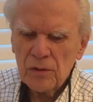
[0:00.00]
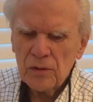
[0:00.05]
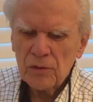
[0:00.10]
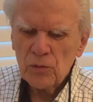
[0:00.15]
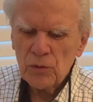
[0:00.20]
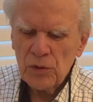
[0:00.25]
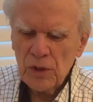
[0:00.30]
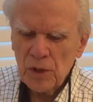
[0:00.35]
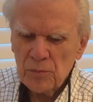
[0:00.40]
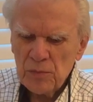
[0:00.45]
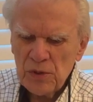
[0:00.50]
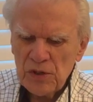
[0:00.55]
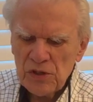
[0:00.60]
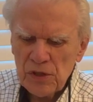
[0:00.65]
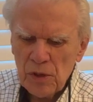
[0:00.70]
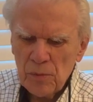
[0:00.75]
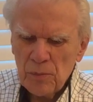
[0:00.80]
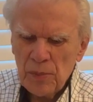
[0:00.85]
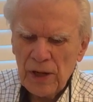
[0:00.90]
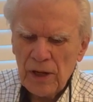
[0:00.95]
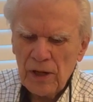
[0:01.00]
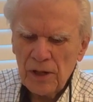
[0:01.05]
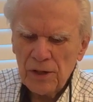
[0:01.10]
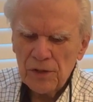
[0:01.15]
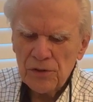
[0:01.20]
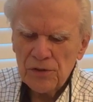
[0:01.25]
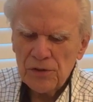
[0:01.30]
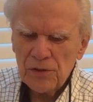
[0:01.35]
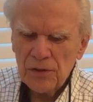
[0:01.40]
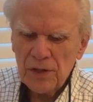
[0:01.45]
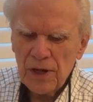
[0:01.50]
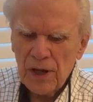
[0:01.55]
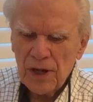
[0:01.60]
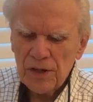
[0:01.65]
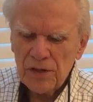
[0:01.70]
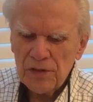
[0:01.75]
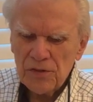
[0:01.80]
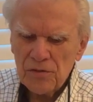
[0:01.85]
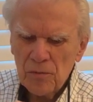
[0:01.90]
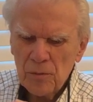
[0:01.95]
we Episcopalians are not
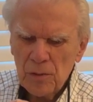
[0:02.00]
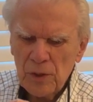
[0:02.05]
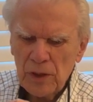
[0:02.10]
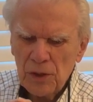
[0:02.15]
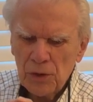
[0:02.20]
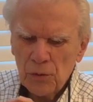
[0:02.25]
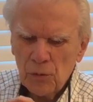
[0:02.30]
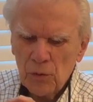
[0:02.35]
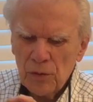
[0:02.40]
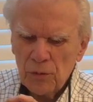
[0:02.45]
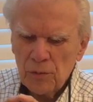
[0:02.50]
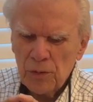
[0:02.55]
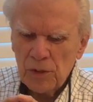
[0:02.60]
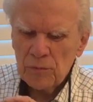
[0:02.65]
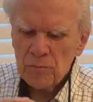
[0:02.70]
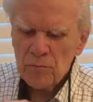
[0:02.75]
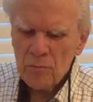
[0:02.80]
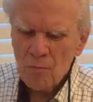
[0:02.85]
as familiar with, but